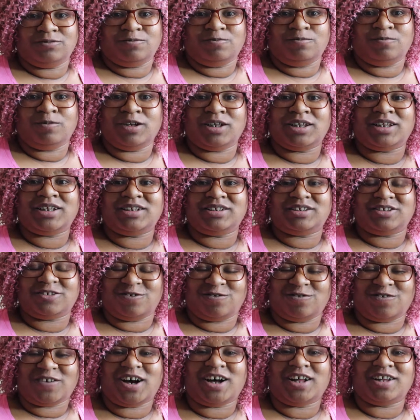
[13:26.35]
willing to
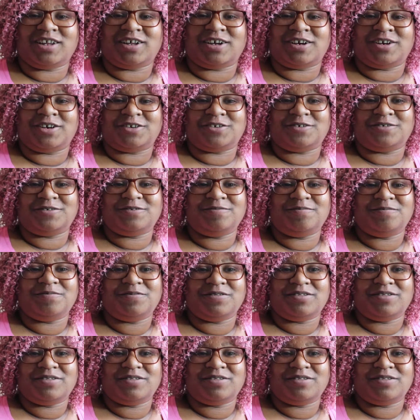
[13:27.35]
follow.